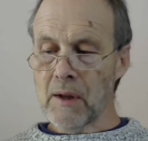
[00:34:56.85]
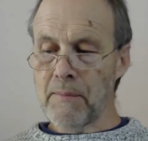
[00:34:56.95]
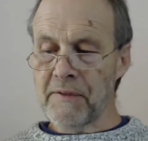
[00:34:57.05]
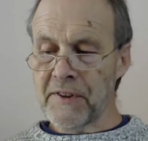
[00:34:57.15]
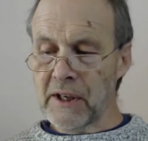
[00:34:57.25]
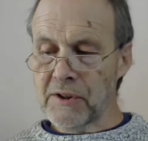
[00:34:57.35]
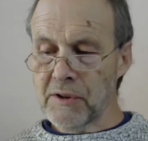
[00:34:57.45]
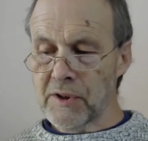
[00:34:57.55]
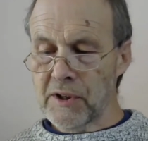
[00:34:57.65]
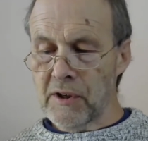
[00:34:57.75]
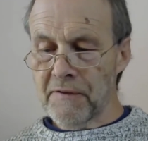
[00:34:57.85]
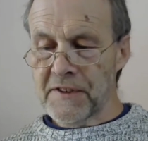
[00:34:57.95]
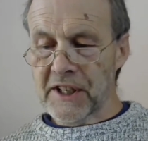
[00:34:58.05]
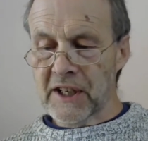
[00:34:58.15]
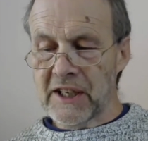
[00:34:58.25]
But for those who do not
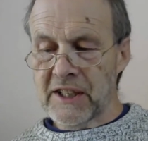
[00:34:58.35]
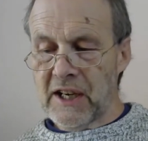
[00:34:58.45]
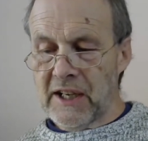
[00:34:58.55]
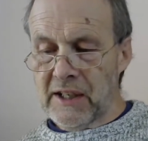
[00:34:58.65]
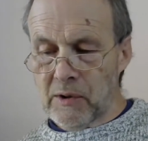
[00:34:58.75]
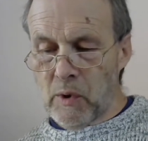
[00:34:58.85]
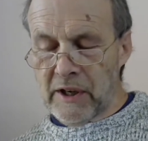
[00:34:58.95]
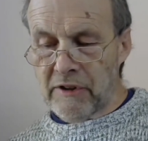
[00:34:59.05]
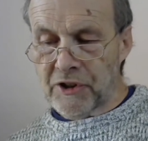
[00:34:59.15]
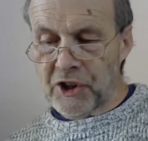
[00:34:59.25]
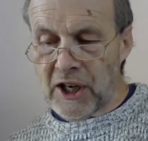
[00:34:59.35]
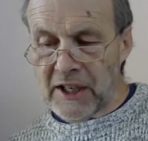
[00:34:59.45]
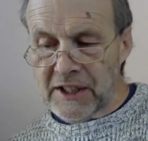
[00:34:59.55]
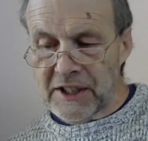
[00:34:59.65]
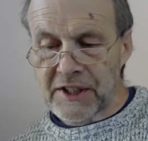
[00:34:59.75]
physically die under whatever trial
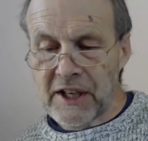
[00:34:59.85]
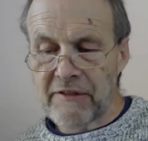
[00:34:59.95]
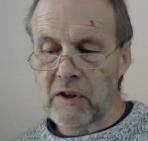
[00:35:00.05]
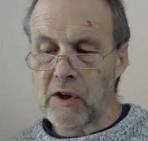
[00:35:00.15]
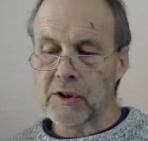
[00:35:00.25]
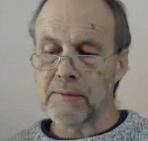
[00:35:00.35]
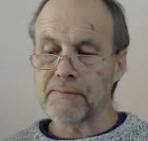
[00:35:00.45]
it is they've got,